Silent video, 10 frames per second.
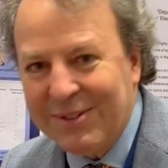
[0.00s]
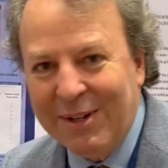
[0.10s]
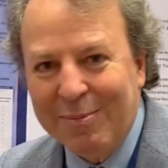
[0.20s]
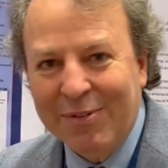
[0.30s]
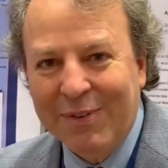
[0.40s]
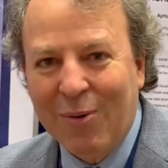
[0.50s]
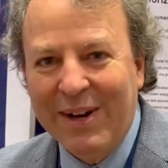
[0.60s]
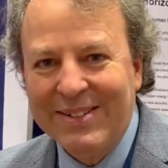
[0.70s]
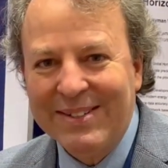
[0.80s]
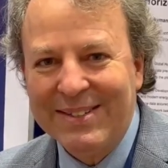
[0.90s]
a number of
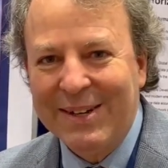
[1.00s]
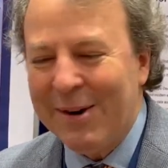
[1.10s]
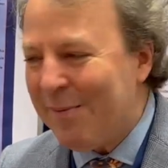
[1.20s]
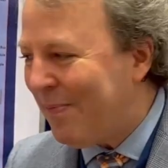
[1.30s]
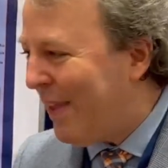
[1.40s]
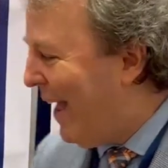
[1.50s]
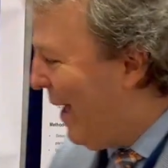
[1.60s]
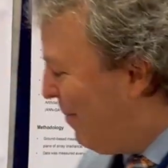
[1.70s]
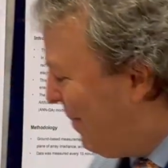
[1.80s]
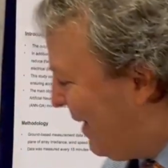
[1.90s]
equations here,
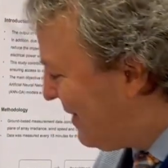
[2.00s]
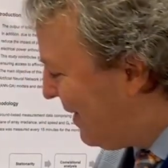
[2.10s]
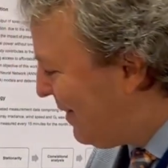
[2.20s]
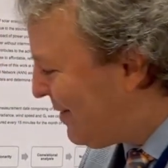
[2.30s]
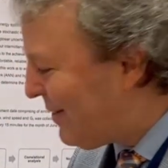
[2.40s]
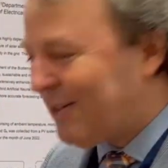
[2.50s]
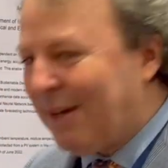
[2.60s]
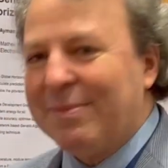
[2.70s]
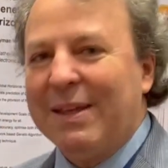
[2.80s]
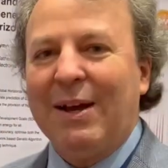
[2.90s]
but this is
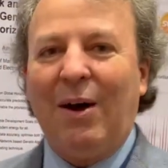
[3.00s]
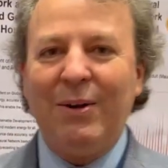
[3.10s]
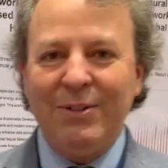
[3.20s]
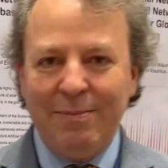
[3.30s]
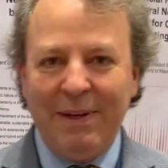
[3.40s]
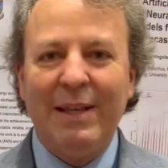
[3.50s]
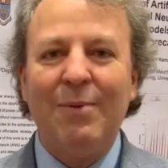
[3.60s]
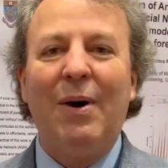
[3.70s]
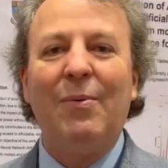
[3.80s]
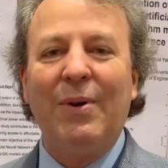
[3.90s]
something, ultimately
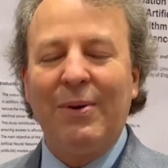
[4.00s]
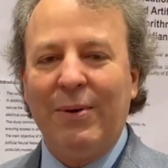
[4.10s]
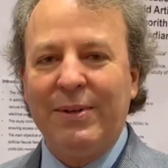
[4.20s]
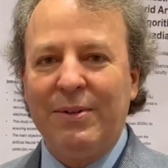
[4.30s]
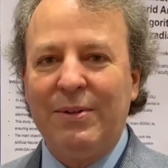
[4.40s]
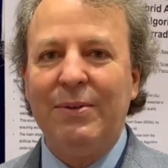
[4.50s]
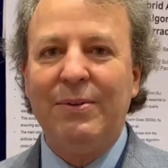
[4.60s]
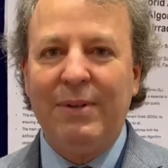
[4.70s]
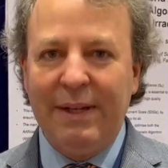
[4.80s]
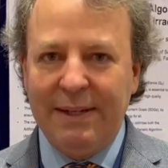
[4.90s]
what we're going to do
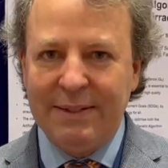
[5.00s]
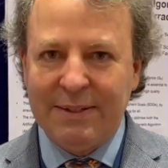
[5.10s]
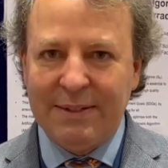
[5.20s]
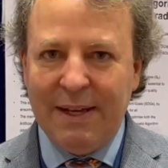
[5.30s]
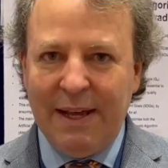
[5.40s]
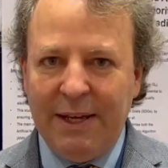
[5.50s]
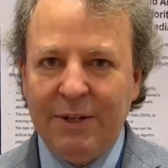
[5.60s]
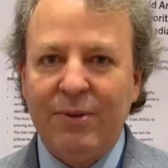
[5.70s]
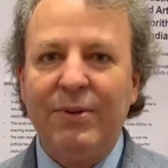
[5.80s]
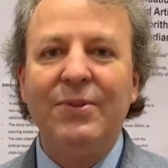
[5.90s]
is
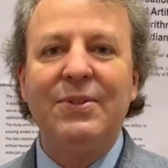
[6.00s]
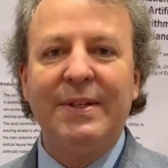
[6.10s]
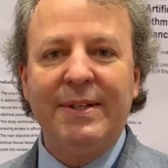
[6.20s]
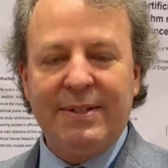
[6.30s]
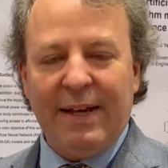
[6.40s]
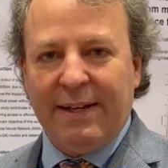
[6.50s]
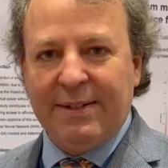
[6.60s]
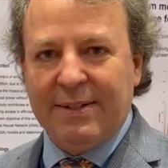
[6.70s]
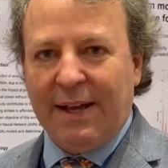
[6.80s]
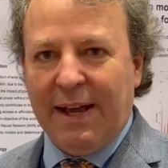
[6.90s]
introduce this
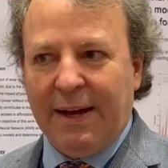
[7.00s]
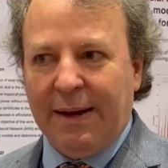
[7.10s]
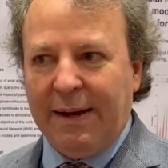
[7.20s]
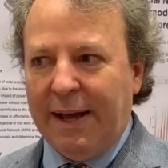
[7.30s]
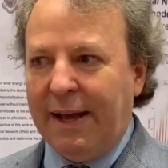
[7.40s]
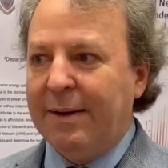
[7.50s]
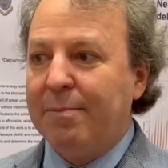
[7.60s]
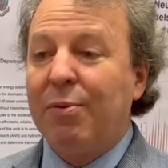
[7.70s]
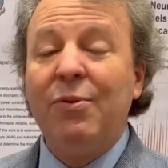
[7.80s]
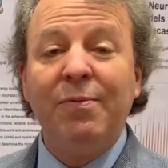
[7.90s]
as an
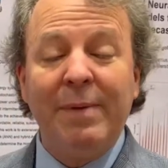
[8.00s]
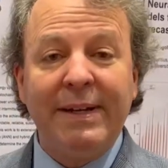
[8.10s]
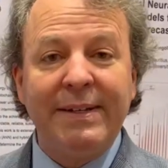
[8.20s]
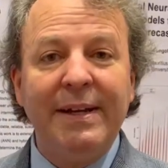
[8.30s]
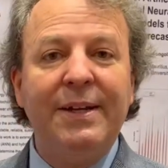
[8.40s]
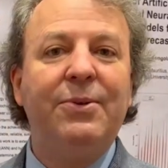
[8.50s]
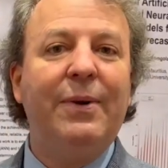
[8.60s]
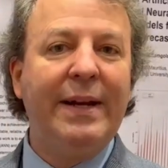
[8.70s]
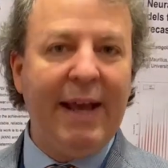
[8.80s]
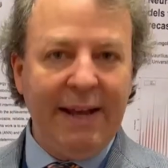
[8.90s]
improvement to
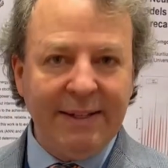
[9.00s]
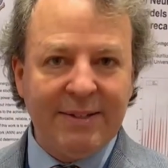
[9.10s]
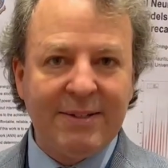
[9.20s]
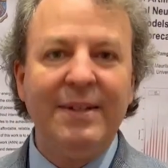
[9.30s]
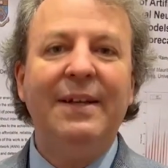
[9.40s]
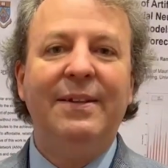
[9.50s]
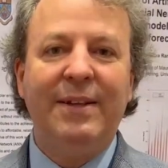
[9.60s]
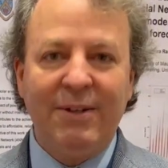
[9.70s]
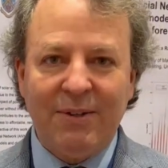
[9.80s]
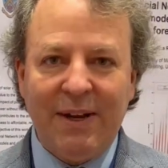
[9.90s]
enhance
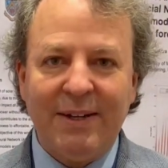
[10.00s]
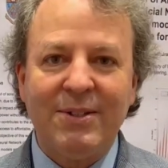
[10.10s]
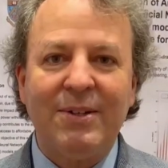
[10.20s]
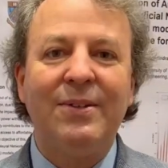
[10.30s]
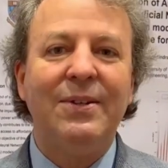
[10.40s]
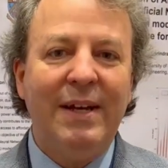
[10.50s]
the international